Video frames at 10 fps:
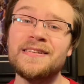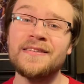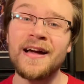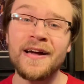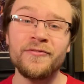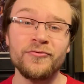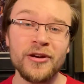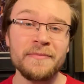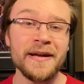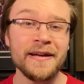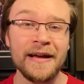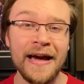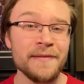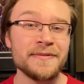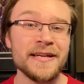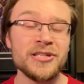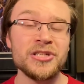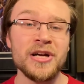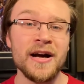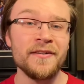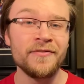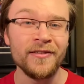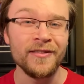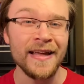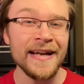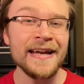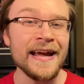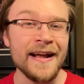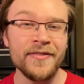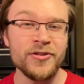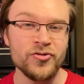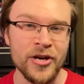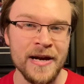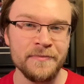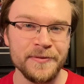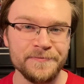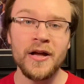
live remake adaptation of Lady and the Tramp.